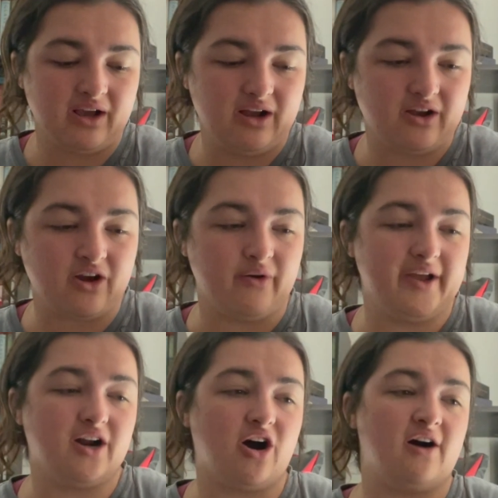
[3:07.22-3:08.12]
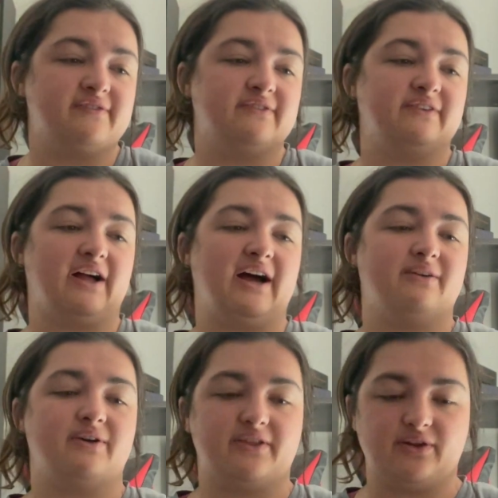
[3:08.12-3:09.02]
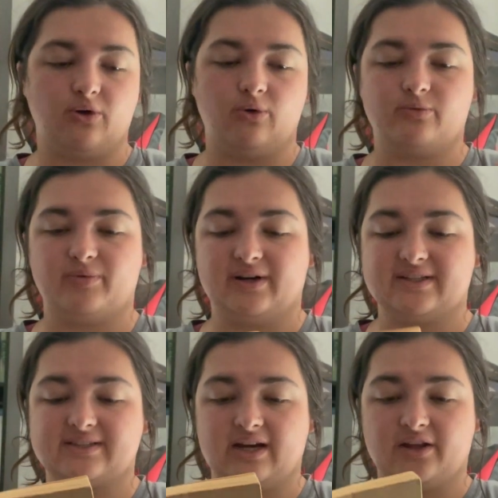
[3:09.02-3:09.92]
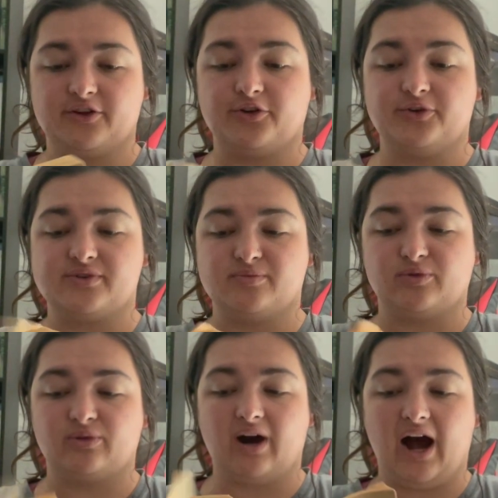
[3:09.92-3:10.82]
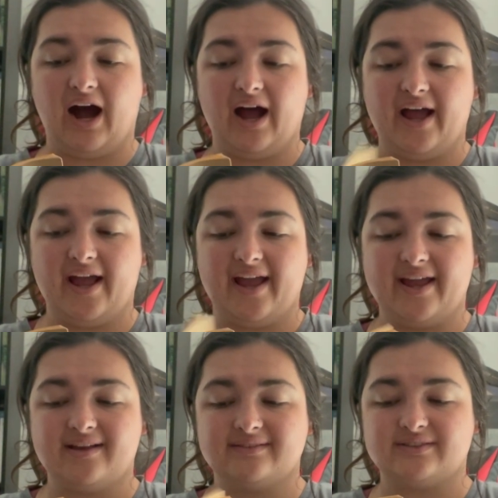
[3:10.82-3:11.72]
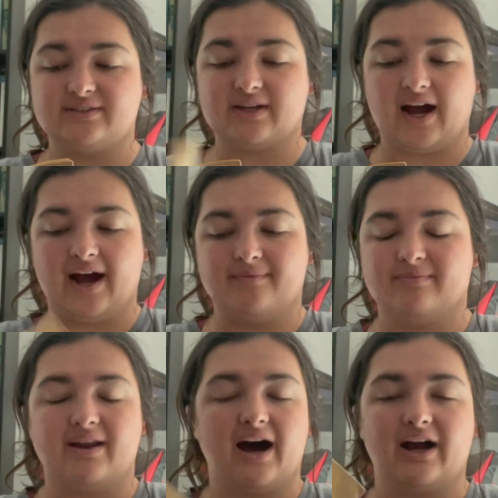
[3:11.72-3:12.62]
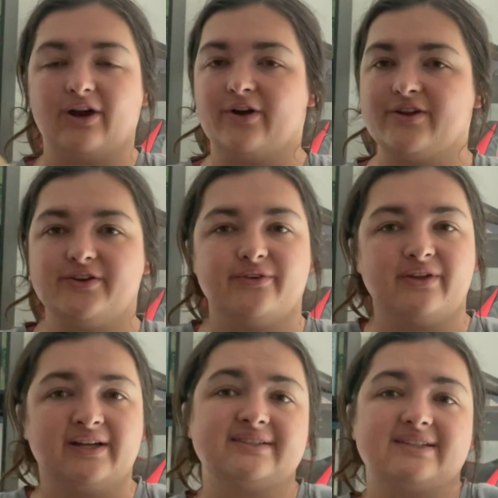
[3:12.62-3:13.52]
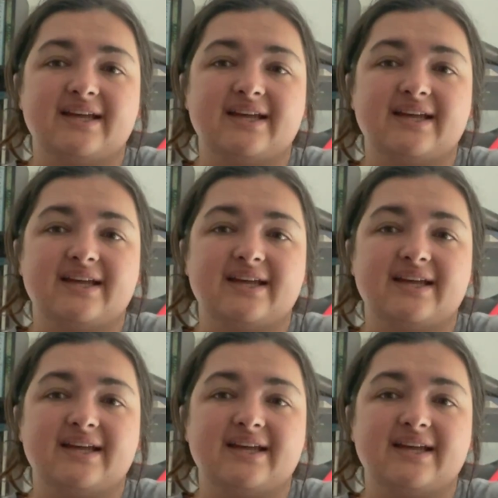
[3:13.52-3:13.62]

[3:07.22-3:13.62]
Going off of that with old books, The Crucible. I'm not gonna do this.